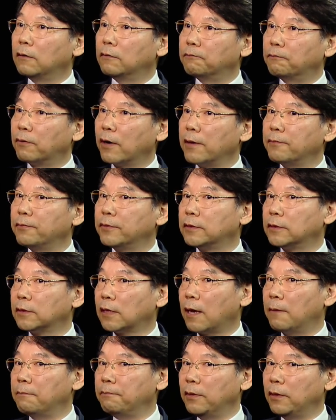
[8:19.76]
privacy
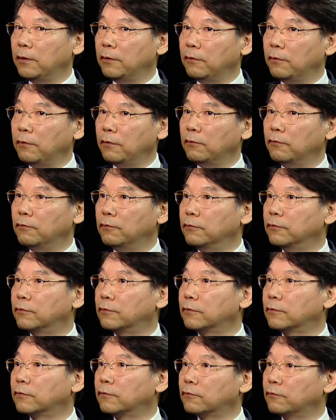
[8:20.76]
can be used
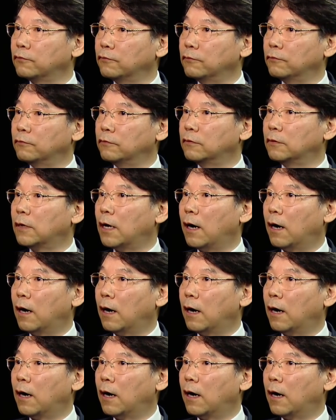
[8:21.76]
to